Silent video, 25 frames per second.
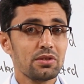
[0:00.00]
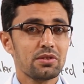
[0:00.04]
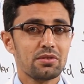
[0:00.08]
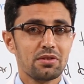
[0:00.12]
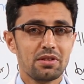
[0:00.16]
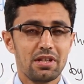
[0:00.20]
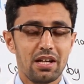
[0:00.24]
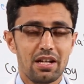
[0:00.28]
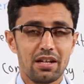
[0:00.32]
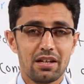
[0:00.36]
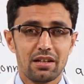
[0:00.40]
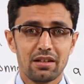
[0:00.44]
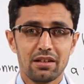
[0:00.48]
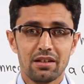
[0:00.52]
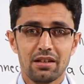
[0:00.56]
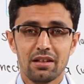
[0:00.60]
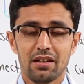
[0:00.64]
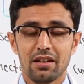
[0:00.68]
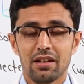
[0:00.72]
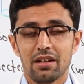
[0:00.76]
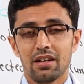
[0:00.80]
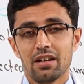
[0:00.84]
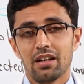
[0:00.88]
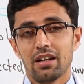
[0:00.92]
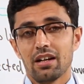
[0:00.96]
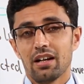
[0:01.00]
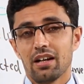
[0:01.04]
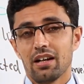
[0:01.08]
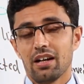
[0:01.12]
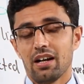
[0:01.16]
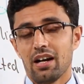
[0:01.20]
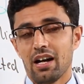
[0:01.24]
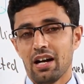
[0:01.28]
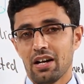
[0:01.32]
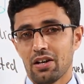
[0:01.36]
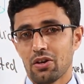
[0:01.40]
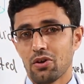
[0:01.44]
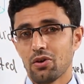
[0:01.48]
today?
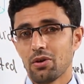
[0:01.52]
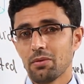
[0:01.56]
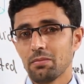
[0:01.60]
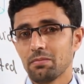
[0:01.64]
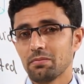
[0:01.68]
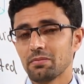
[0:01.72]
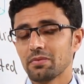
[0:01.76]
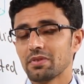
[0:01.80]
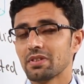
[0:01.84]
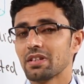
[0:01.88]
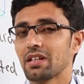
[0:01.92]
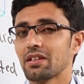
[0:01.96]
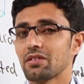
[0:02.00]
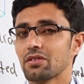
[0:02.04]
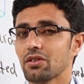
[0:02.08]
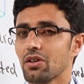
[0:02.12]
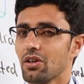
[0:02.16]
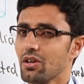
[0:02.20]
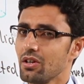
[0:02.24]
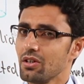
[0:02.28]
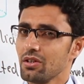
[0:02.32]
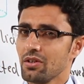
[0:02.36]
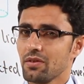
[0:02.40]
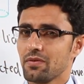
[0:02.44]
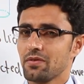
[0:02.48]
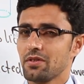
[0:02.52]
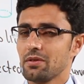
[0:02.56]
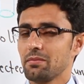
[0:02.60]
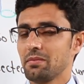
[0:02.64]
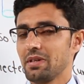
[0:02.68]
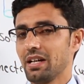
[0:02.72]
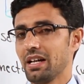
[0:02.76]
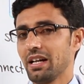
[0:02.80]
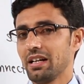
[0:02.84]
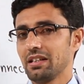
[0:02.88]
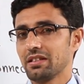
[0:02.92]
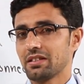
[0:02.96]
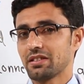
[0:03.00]
I hope that all of you be
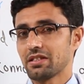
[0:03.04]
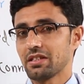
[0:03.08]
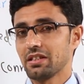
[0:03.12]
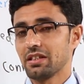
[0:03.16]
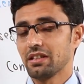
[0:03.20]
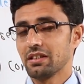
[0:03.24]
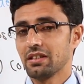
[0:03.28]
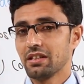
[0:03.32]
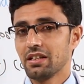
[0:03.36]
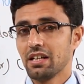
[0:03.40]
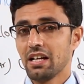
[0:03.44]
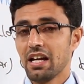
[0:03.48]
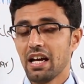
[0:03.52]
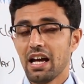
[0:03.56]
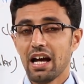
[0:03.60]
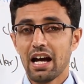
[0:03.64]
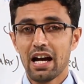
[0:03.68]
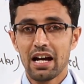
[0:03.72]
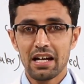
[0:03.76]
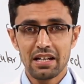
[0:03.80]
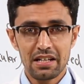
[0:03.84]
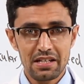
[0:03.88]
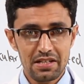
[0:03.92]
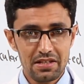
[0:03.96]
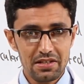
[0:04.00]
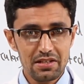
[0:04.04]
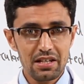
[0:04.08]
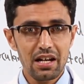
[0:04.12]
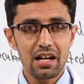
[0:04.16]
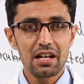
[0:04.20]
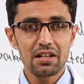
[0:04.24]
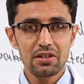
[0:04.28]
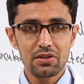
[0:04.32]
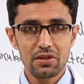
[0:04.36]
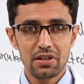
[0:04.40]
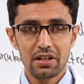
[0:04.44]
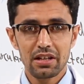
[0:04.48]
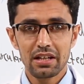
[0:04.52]
healthy and
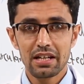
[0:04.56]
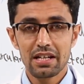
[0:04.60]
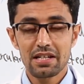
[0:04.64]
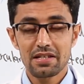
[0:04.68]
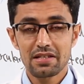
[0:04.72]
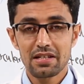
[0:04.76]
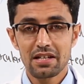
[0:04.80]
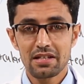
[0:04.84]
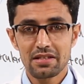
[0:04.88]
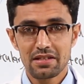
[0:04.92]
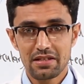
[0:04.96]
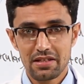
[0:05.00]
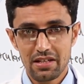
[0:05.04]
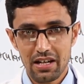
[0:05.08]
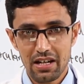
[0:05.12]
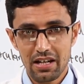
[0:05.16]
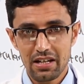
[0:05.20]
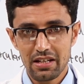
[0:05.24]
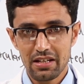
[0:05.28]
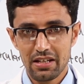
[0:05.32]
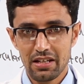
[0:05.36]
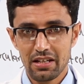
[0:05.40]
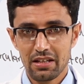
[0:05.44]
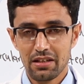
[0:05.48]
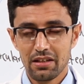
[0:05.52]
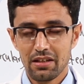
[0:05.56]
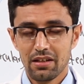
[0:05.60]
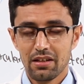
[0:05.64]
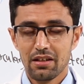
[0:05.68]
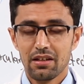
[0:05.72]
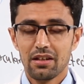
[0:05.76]
study your lessons daily